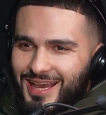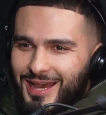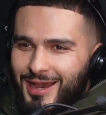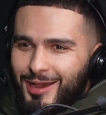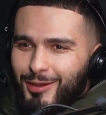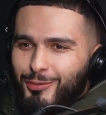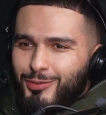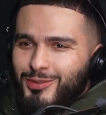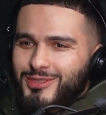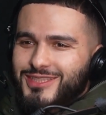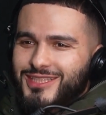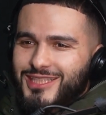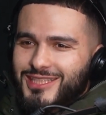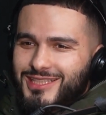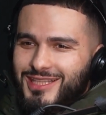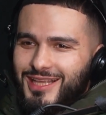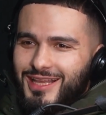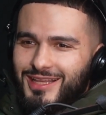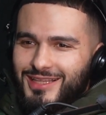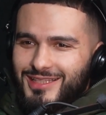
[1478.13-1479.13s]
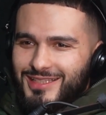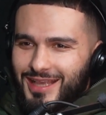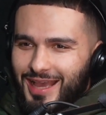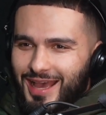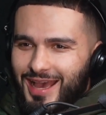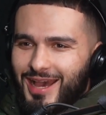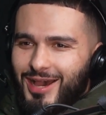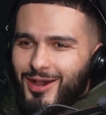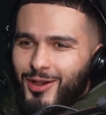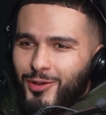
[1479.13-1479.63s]
I was just
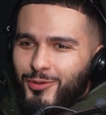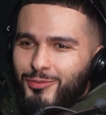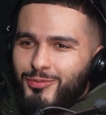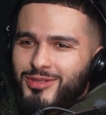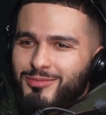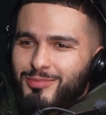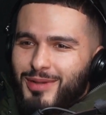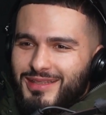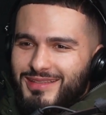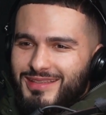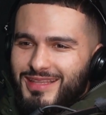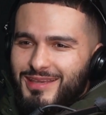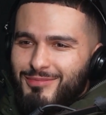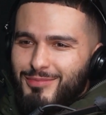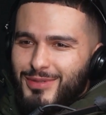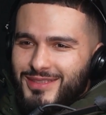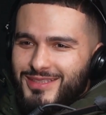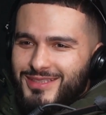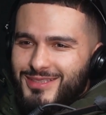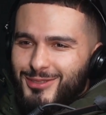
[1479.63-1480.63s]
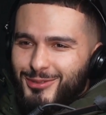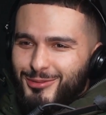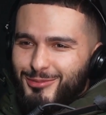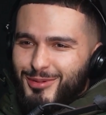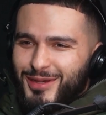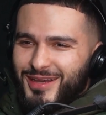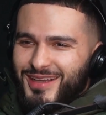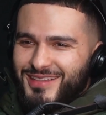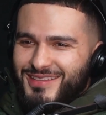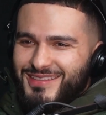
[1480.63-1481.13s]
at home with my demons too
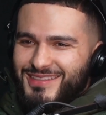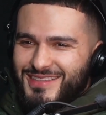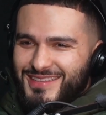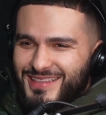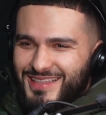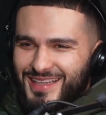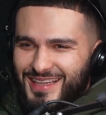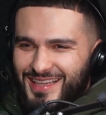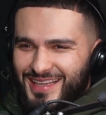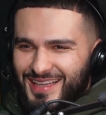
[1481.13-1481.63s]
much. Yeah, man.